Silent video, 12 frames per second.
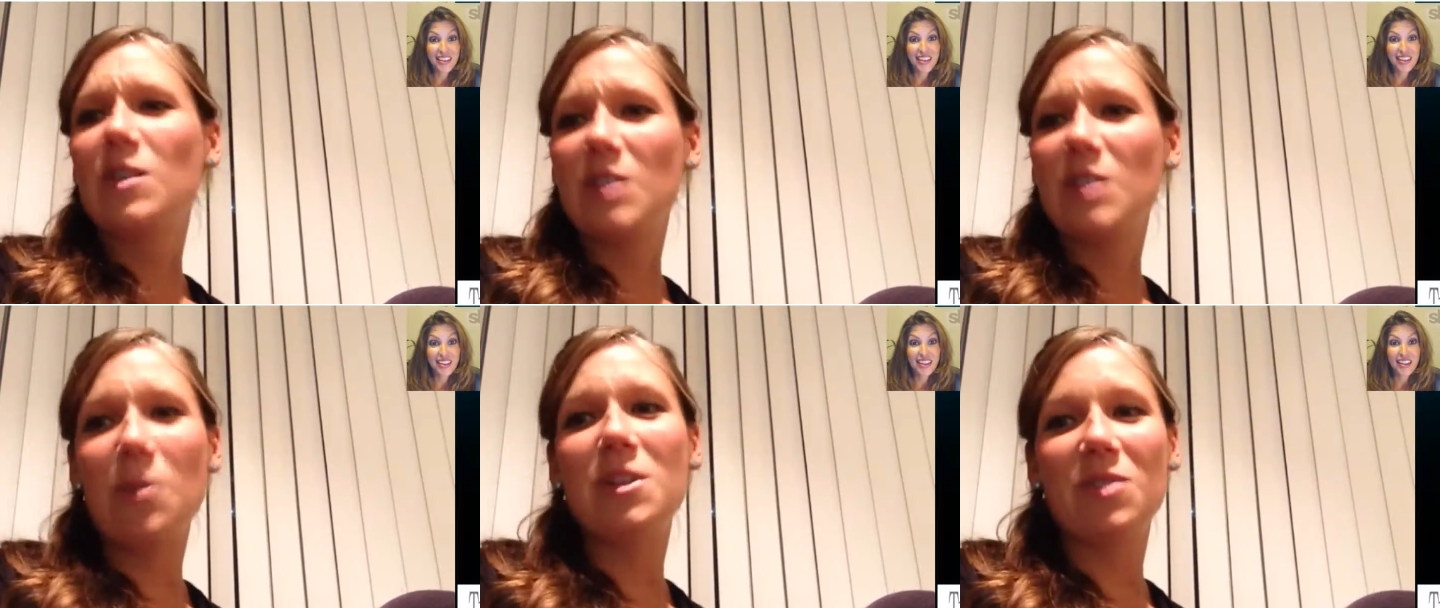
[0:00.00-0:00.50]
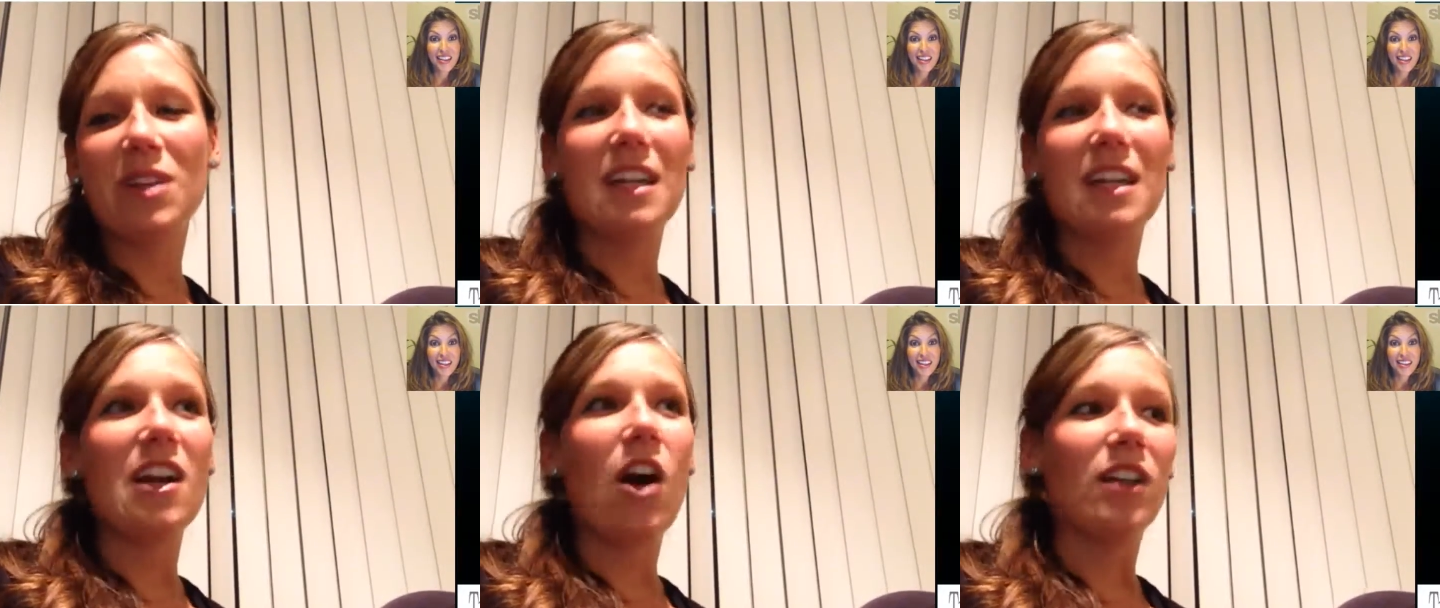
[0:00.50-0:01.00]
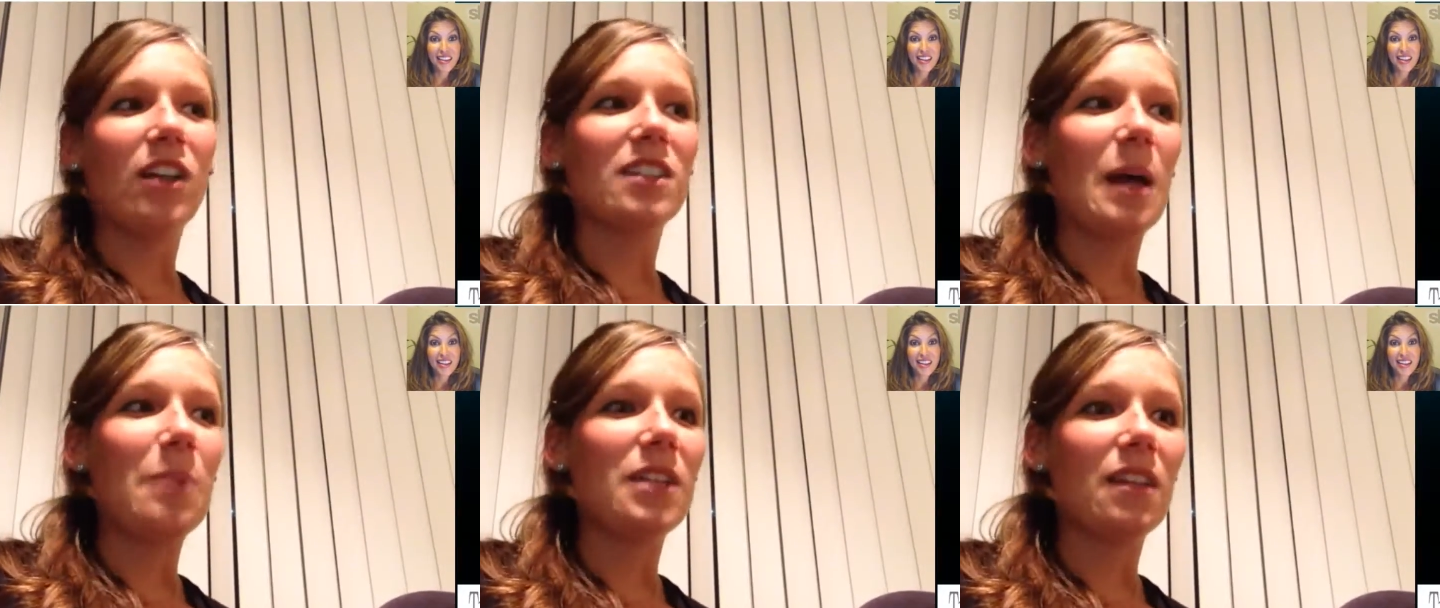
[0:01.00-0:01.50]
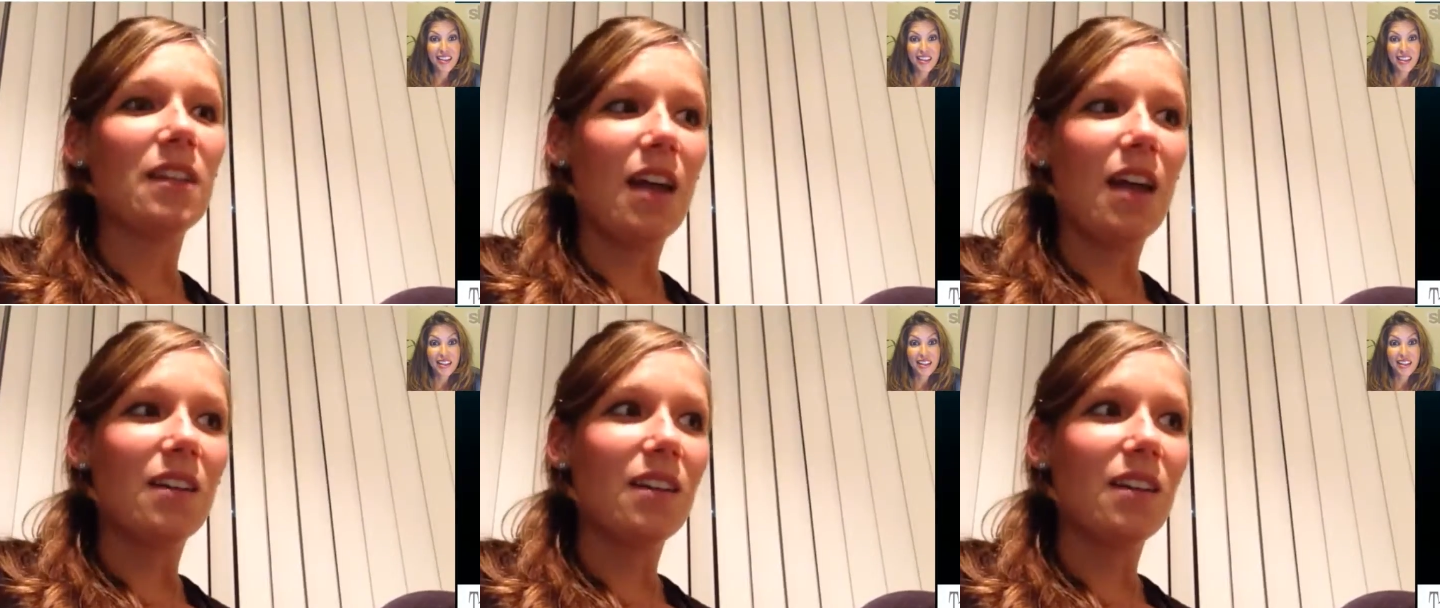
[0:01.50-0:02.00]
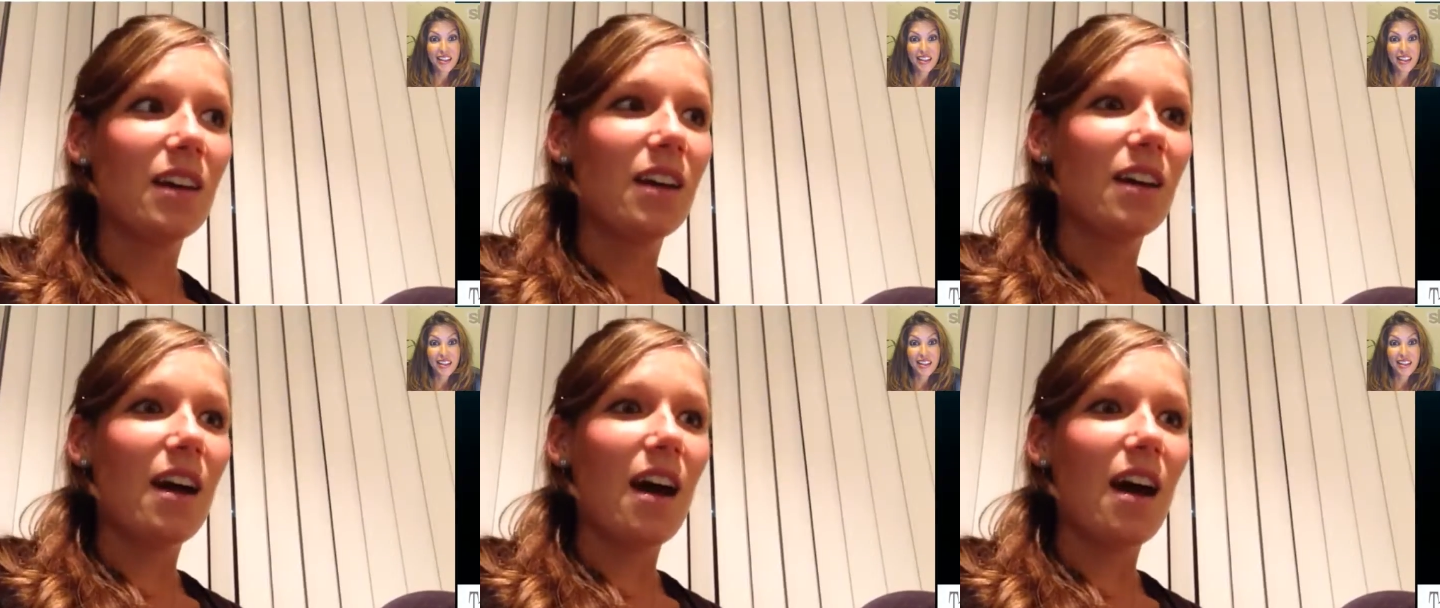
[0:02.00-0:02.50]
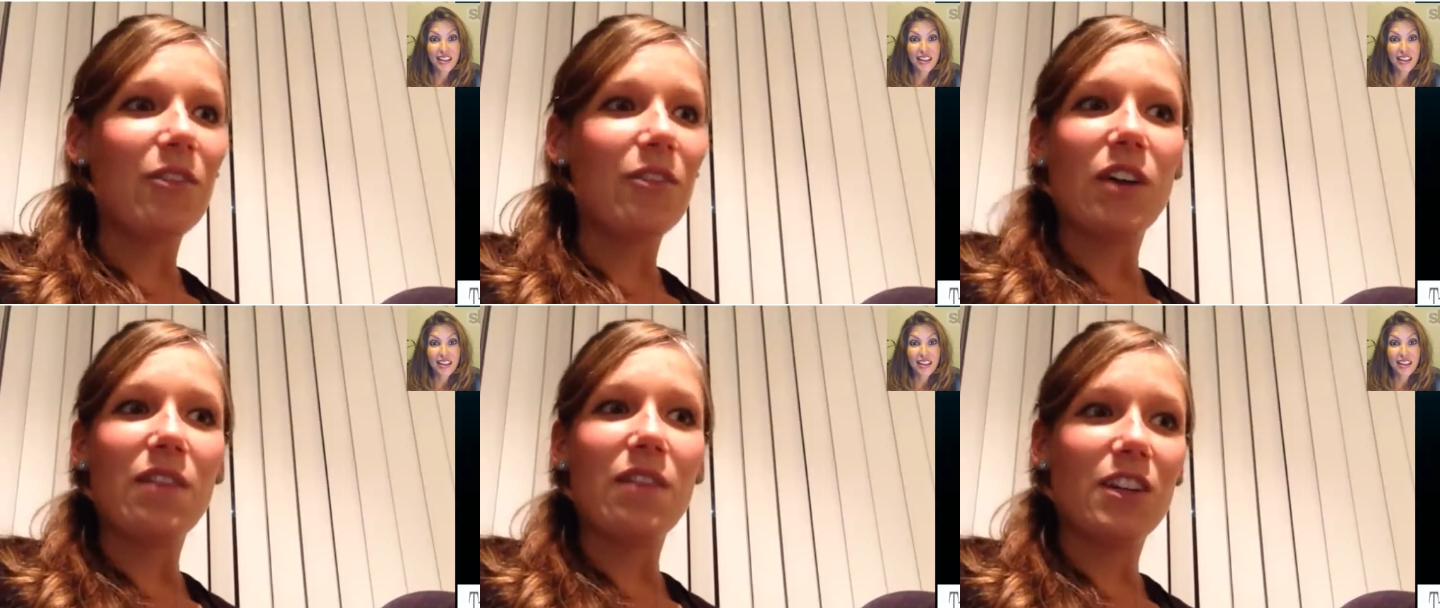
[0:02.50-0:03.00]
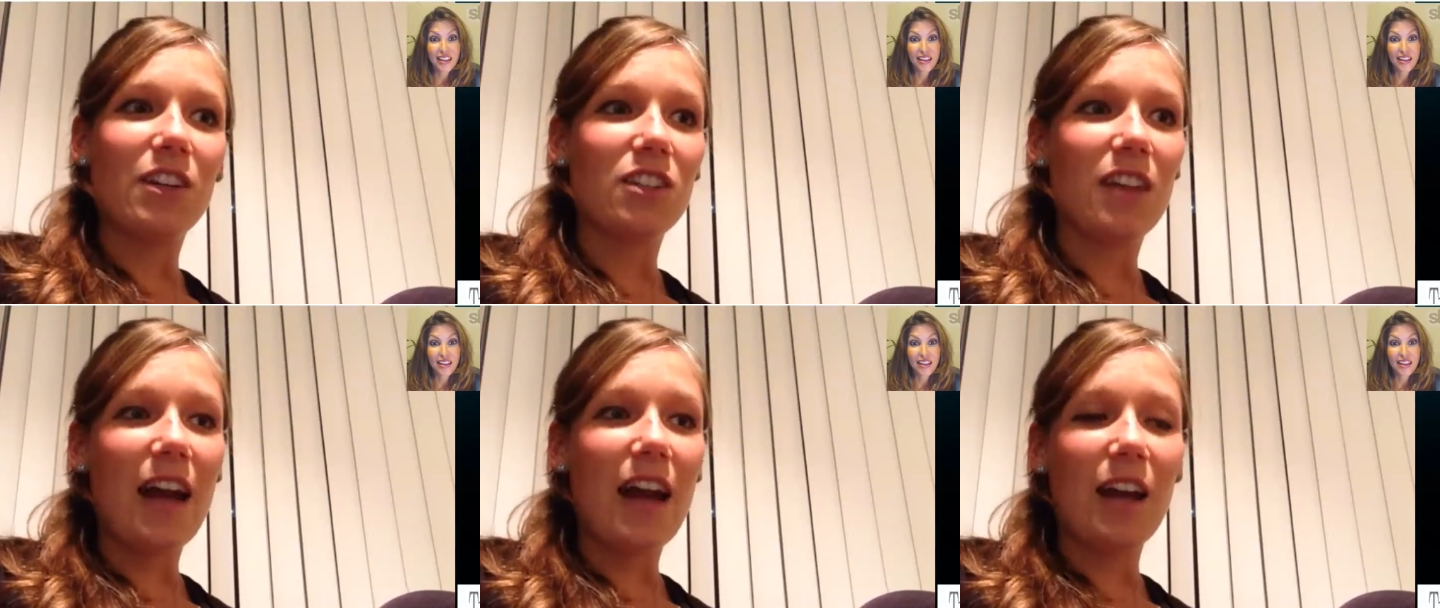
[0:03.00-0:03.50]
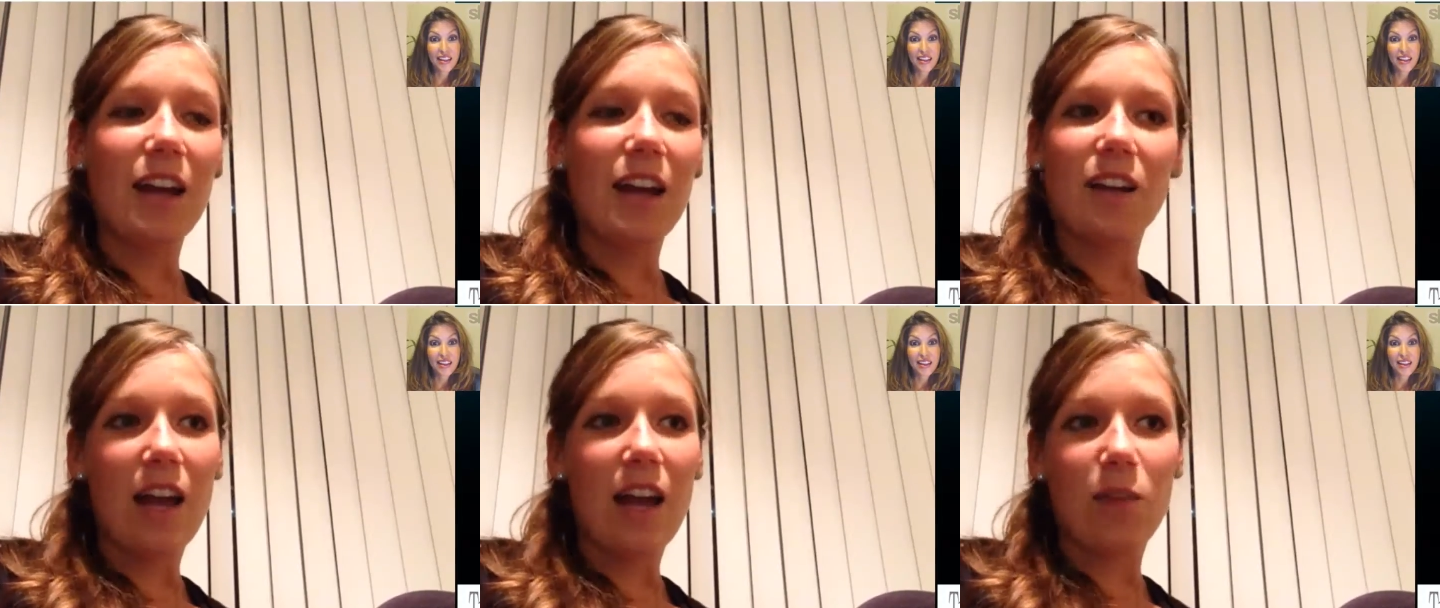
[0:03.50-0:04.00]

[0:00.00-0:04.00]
Speaker 1: So that was a really neat concept. And then after I finished that, I, I